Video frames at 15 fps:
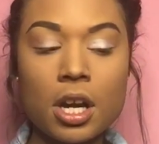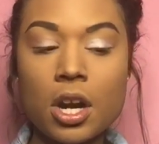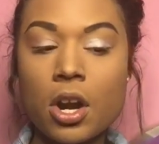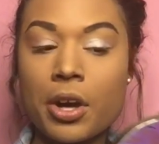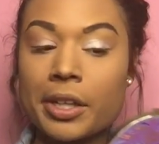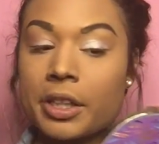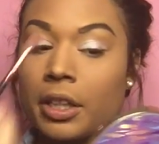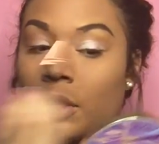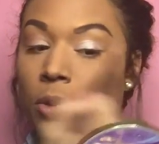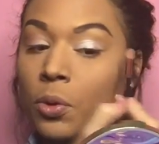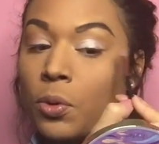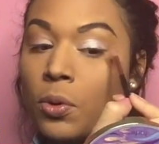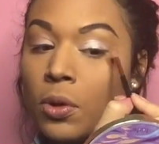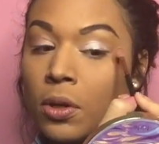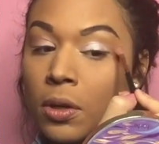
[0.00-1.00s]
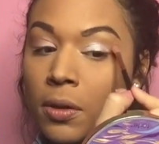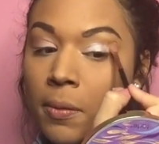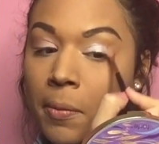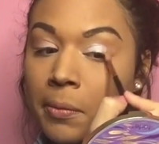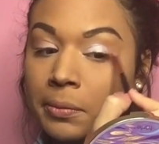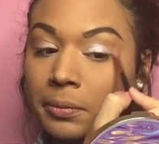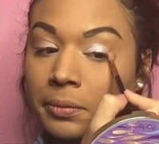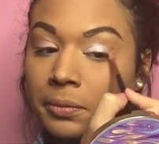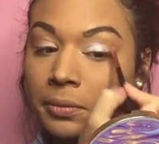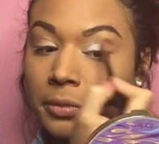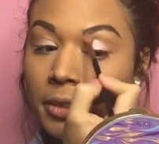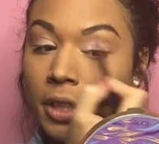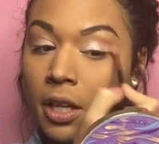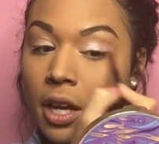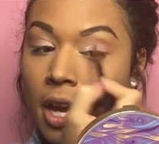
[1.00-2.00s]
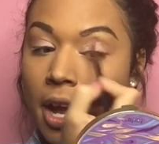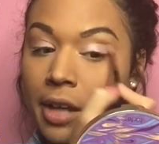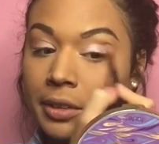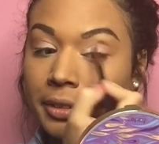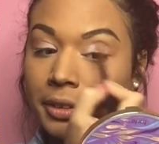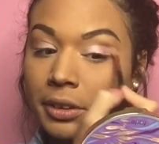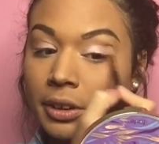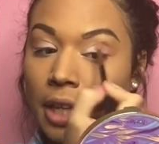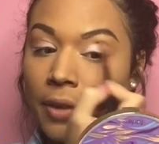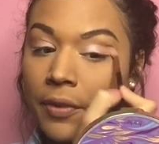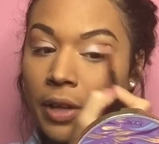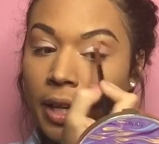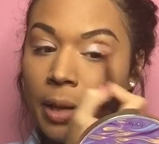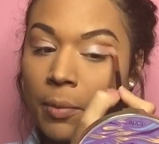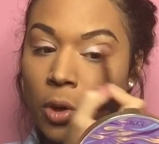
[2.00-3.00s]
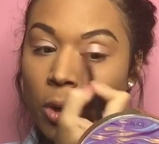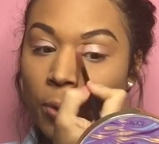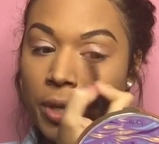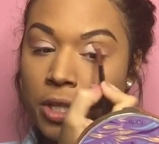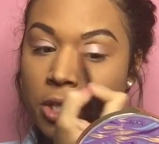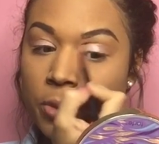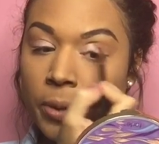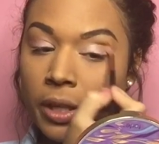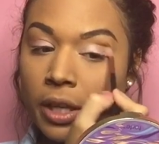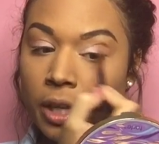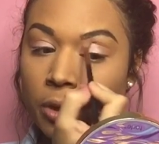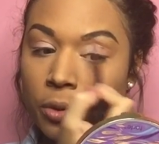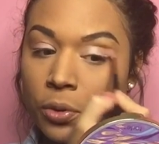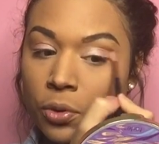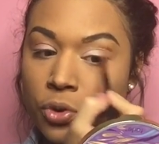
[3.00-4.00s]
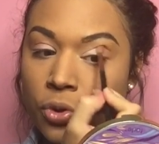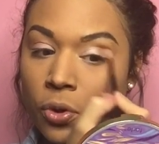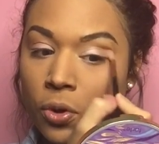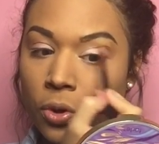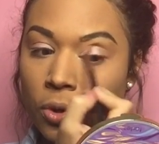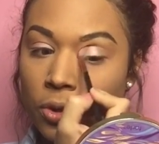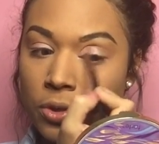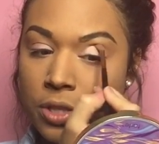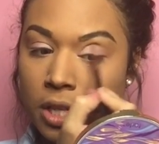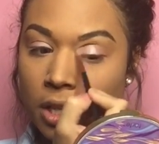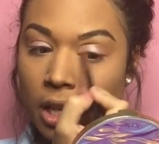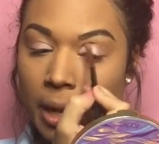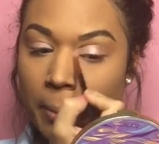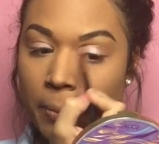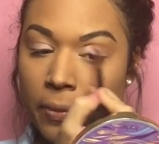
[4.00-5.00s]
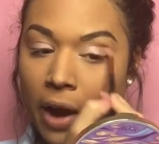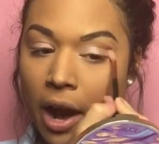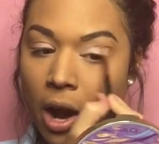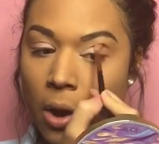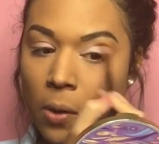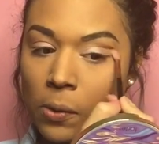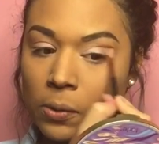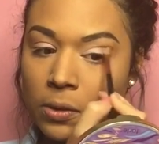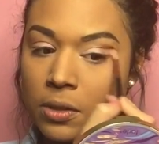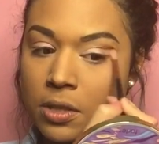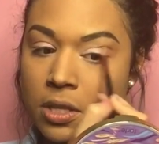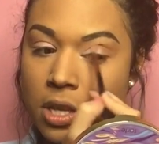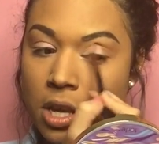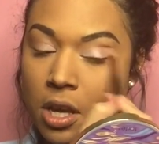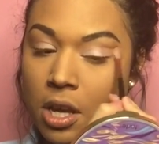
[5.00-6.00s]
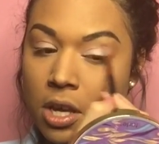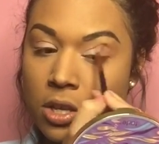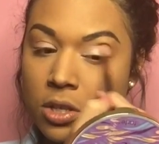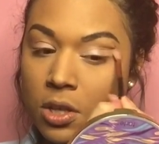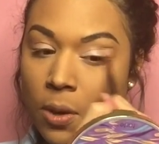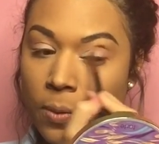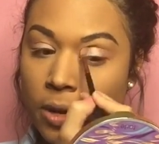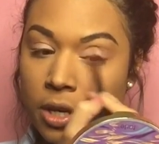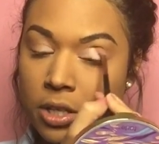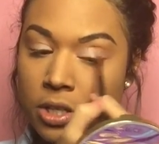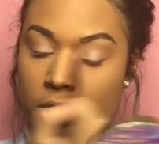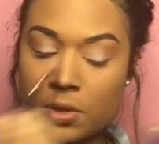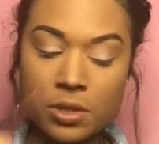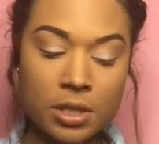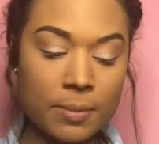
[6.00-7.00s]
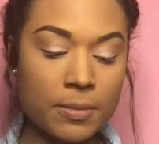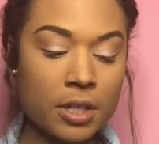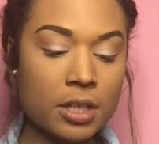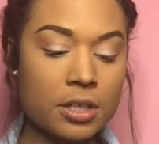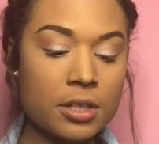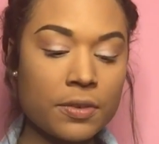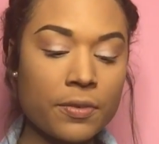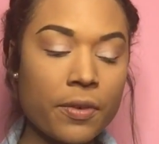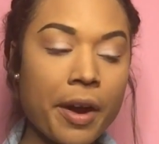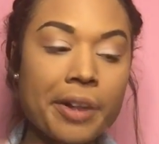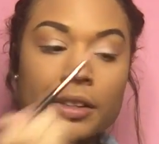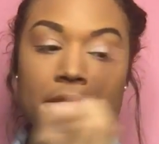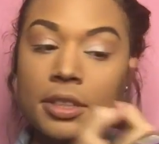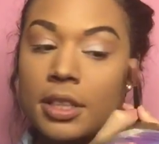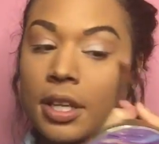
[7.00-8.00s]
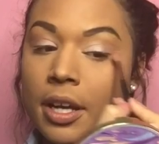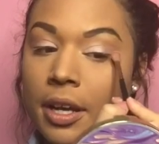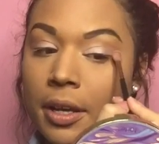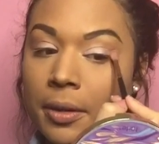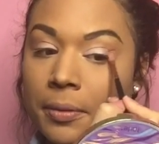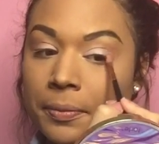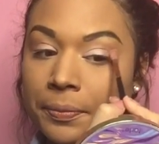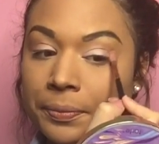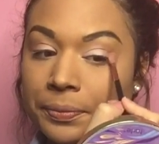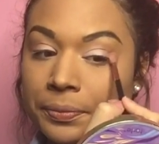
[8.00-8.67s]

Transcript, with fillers: Looking cool. I feel like I'm always doing like neutrals and like browns. So I wanted to do something different today